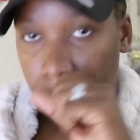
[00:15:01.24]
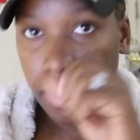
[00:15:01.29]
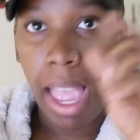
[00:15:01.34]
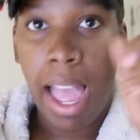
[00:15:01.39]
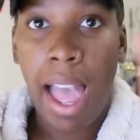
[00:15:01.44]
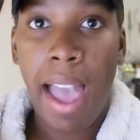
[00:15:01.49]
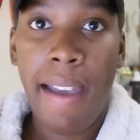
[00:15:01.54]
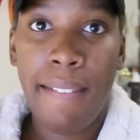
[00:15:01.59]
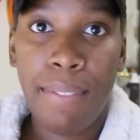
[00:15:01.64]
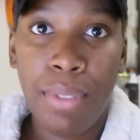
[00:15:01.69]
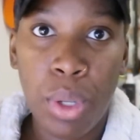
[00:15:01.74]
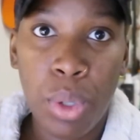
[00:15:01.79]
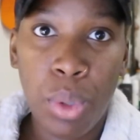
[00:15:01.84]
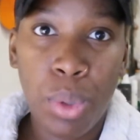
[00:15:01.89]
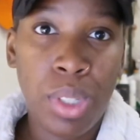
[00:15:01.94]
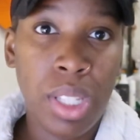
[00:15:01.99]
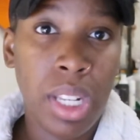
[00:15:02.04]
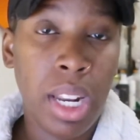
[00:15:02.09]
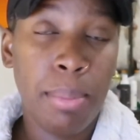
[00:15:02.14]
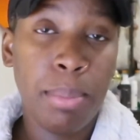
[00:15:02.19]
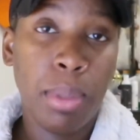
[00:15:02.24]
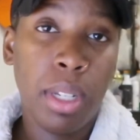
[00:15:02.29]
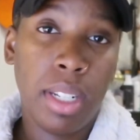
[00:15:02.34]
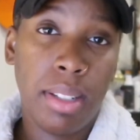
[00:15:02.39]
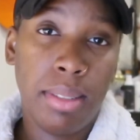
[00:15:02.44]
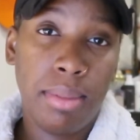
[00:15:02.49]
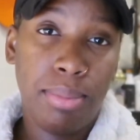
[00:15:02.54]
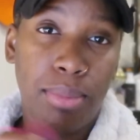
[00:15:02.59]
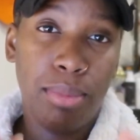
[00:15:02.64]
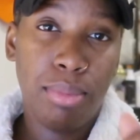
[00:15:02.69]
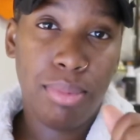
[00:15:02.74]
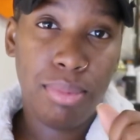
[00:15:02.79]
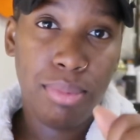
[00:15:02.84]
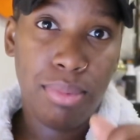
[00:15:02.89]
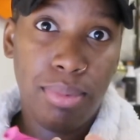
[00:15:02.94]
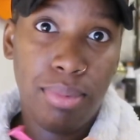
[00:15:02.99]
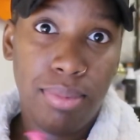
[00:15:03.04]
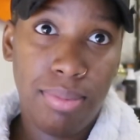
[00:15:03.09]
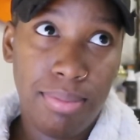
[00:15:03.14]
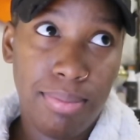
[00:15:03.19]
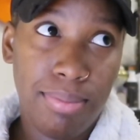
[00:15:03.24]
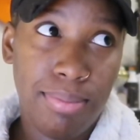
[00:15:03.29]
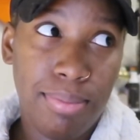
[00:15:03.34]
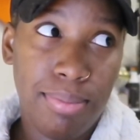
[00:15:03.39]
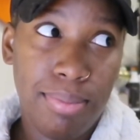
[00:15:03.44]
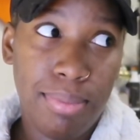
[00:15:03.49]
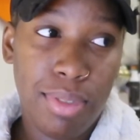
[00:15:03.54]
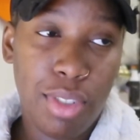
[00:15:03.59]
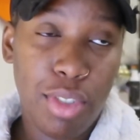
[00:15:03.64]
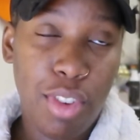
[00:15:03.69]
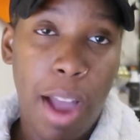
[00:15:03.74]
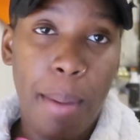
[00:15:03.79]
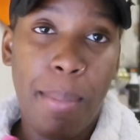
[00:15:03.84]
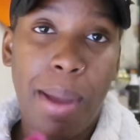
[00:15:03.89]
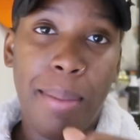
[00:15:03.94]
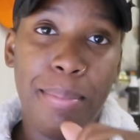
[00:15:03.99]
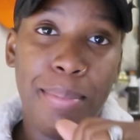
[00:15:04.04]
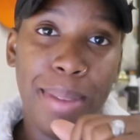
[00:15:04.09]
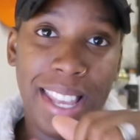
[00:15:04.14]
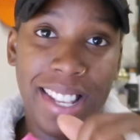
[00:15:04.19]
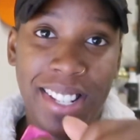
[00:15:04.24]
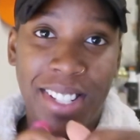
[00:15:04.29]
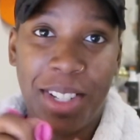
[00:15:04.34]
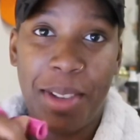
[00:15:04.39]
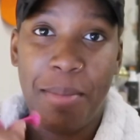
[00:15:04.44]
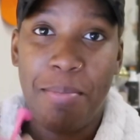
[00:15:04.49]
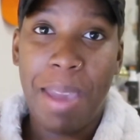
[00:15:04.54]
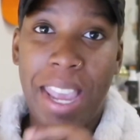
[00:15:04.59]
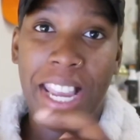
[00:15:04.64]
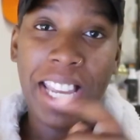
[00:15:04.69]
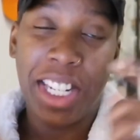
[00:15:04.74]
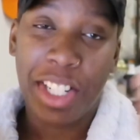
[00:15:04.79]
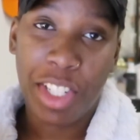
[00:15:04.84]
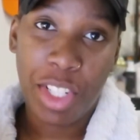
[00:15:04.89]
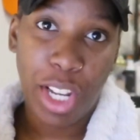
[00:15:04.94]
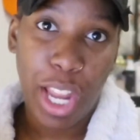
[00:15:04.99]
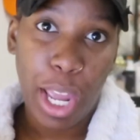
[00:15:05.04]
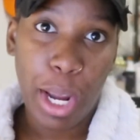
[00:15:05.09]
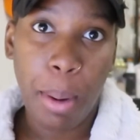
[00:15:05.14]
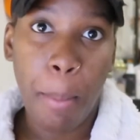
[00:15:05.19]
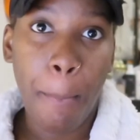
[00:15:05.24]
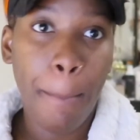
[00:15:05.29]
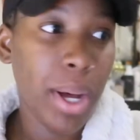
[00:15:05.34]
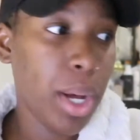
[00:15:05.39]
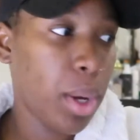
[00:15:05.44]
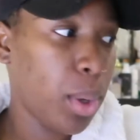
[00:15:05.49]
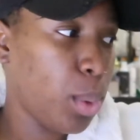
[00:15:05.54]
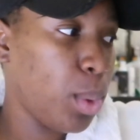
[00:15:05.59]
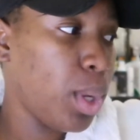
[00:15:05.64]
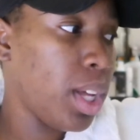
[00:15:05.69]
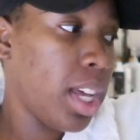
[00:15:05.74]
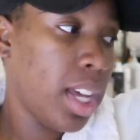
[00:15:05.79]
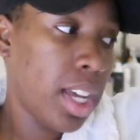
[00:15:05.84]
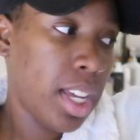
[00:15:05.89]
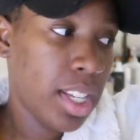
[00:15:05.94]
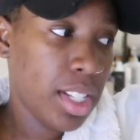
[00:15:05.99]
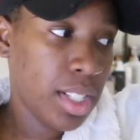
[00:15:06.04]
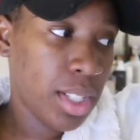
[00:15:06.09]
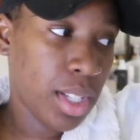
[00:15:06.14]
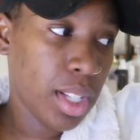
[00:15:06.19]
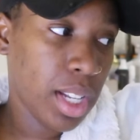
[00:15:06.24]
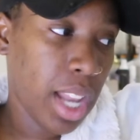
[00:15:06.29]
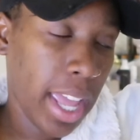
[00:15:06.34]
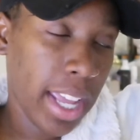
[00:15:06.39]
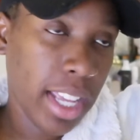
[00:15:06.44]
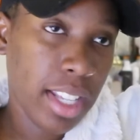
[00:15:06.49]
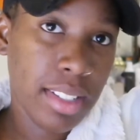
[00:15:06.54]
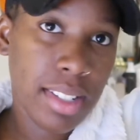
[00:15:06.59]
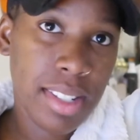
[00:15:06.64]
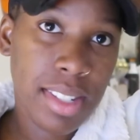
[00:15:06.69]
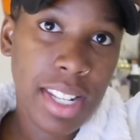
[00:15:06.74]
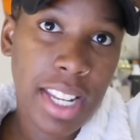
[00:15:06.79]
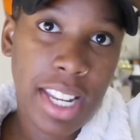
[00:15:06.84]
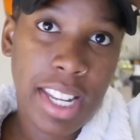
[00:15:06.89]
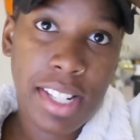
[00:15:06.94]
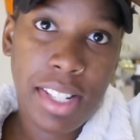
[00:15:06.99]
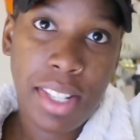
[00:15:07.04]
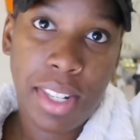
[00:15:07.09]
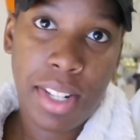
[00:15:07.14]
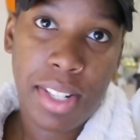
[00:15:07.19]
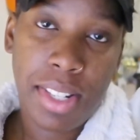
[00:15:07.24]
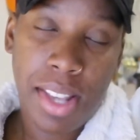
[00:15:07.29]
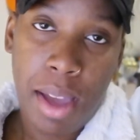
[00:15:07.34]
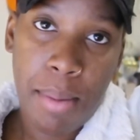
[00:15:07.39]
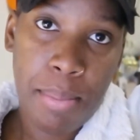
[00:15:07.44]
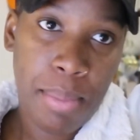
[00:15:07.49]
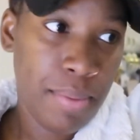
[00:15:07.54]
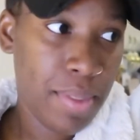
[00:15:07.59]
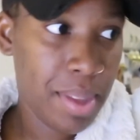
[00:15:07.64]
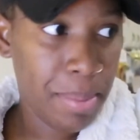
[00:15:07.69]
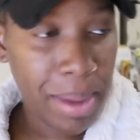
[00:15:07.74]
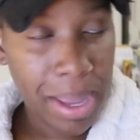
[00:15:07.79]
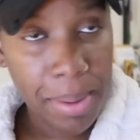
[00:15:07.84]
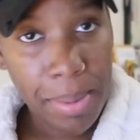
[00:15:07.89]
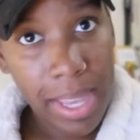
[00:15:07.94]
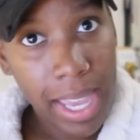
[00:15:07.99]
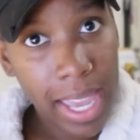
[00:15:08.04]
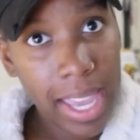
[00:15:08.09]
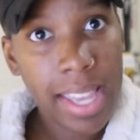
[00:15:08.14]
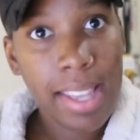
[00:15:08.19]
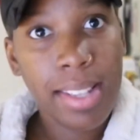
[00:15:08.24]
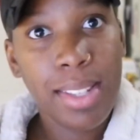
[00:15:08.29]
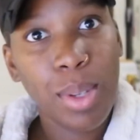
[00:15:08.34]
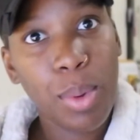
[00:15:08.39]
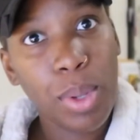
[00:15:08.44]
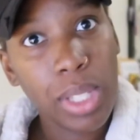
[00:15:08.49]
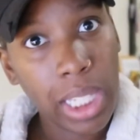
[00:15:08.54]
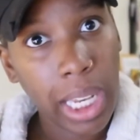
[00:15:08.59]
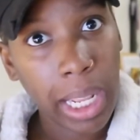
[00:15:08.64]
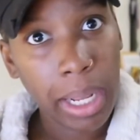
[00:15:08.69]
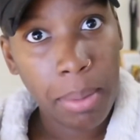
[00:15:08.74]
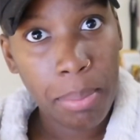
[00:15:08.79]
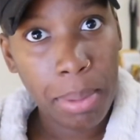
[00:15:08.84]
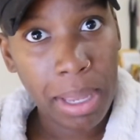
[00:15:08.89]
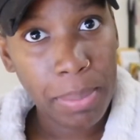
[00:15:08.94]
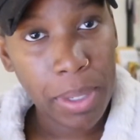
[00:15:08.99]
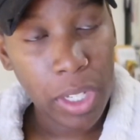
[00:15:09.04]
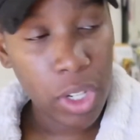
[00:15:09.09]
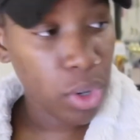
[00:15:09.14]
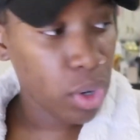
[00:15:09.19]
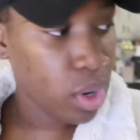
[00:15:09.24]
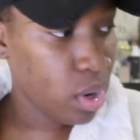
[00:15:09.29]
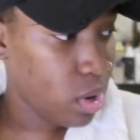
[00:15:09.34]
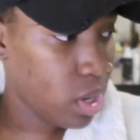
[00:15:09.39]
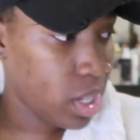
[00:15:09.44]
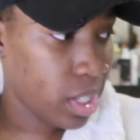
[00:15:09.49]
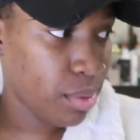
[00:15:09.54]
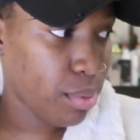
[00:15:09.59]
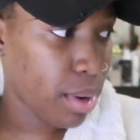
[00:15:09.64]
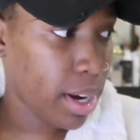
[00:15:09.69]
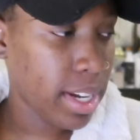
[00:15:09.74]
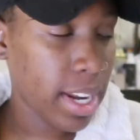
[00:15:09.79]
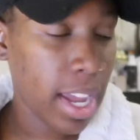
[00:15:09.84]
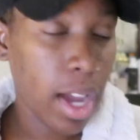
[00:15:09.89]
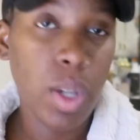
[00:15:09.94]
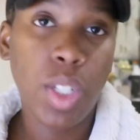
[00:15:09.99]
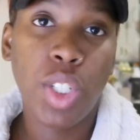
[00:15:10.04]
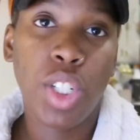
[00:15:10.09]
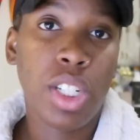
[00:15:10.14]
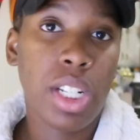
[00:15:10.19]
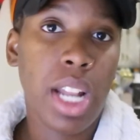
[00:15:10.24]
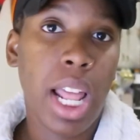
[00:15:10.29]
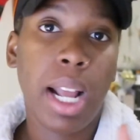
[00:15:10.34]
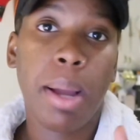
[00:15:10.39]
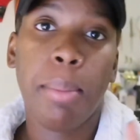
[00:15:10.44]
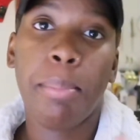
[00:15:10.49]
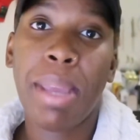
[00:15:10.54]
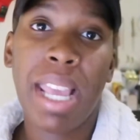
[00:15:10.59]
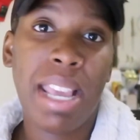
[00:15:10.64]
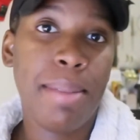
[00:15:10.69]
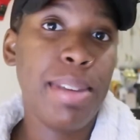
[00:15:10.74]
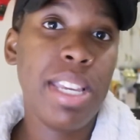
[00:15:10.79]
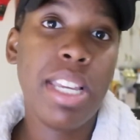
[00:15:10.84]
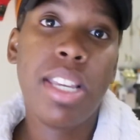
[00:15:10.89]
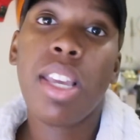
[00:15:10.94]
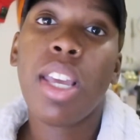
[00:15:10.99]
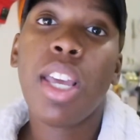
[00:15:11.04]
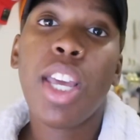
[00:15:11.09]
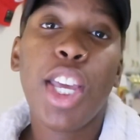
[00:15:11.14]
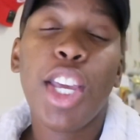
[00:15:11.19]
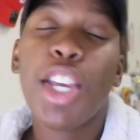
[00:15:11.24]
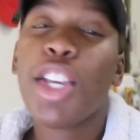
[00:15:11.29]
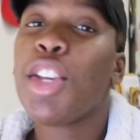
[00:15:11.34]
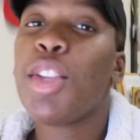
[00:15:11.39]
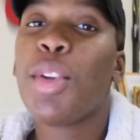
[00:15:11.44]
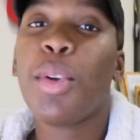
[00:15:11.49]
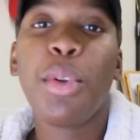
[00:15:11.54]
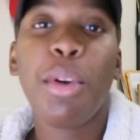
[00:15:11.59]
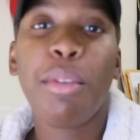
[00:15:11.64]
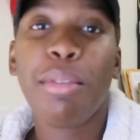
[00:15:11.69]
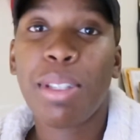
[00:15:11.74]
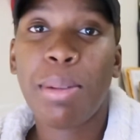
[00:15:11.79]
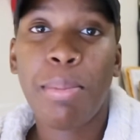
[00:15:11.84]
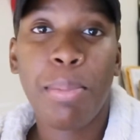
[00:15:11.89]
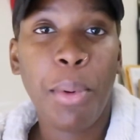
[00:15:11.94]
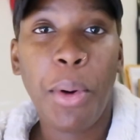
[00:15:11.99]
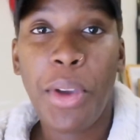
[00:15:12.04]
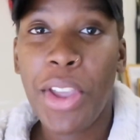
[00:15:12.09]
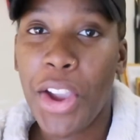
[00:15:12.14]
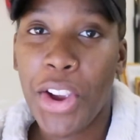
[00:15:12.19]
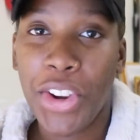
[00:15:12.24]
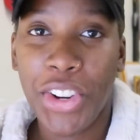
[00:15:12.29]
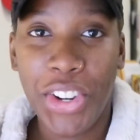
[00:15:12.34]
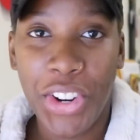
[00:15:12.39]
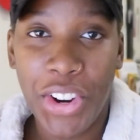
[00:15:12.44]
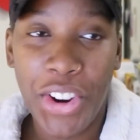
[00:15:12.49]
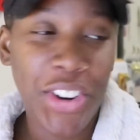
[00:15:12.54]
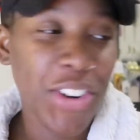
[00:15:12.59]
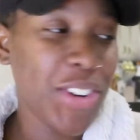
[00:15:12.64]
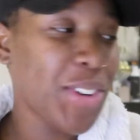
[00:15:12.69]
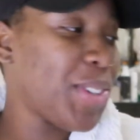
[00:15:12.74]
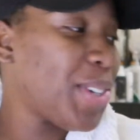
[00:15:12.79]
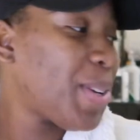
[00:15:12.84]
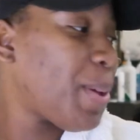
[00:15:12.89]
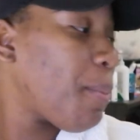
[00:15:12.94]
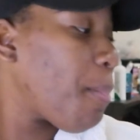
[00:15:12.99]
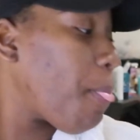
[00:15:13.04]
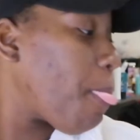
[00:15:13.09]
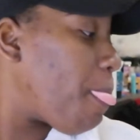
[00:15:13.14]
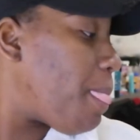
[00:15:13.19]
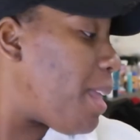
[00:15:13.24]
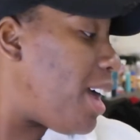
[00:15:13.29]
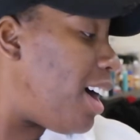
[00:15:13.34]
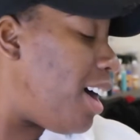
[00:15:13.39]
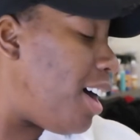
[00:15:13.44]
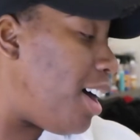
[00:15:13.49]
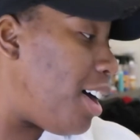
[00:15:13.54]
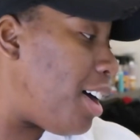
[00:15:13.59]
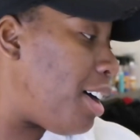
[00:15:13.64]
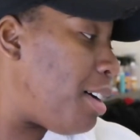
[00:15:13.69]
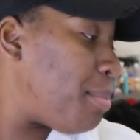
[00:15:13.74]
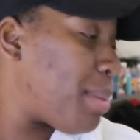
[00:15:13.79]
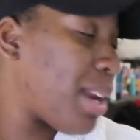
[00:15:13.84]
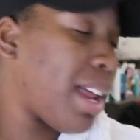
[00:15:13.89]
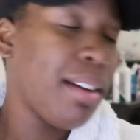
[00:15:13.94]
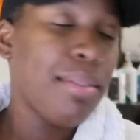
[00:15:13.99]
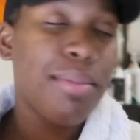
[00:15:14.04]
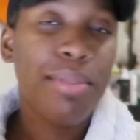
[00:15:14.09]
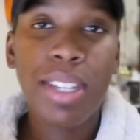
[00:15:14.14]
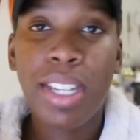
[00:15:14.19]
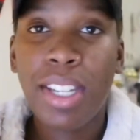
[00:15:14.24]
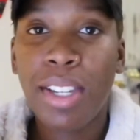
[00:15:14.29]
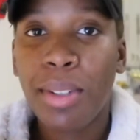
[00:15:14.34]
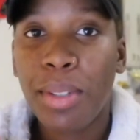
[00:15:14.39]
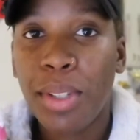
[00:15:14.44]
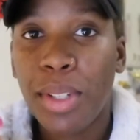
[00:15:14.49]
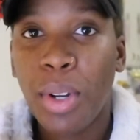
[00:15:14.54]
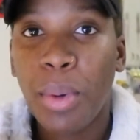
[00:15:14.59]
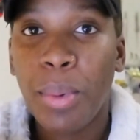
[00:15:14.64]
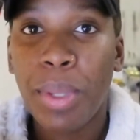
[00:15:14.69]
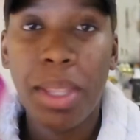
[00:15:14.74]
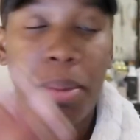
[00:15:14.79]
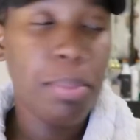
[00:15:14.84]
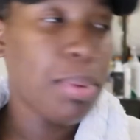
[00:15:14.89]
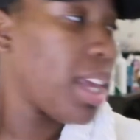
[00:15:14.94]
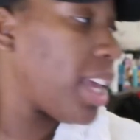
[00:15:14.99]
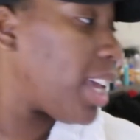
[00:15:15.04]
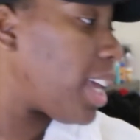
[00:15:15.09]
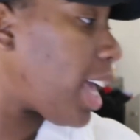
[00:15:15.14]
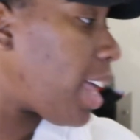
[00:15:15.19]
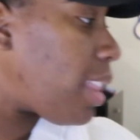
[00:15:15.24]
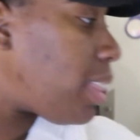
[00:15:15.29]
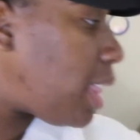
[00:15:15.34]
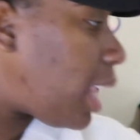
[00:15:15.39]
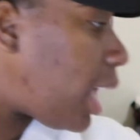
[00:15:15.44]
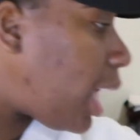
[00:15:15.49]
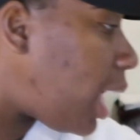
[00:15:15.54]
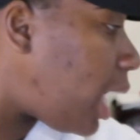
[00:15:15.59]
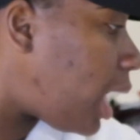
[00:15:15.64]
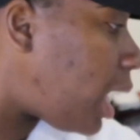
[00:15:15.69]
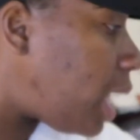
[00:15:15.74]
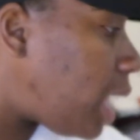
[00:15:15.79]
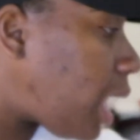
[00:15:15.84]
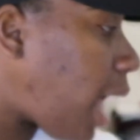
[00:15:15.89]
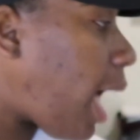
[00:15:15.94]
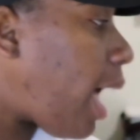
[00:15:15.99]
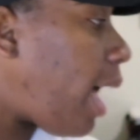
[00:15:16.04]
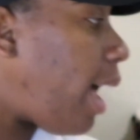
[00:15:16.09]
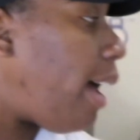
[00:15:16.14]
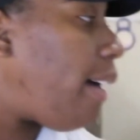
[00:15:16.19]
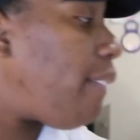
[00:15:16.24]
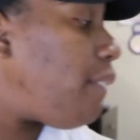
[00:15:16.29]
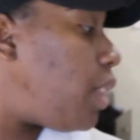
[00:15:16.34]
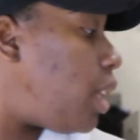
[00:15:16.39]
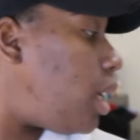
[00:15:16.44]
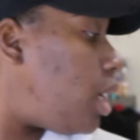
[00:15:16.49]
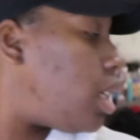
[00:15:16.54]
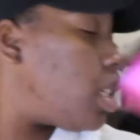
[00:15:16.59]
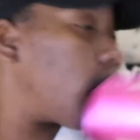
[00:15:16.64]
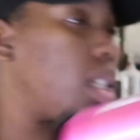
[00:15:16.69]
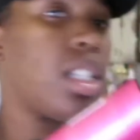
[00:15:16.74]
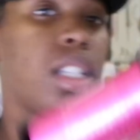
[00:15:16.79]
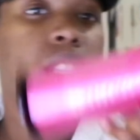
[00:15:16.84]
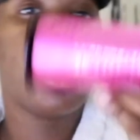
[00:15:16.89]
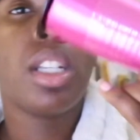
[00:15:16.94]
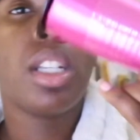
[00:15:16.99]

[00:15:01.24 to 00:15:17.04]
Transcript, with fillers: I have those and I'm going to try my best to make it into like a bow to like stick it to the top of the baby head so it look like a baby girl because right now it's just like a baby you don't know if it's a boy or girl um, but i figure you know with the pink and then i have this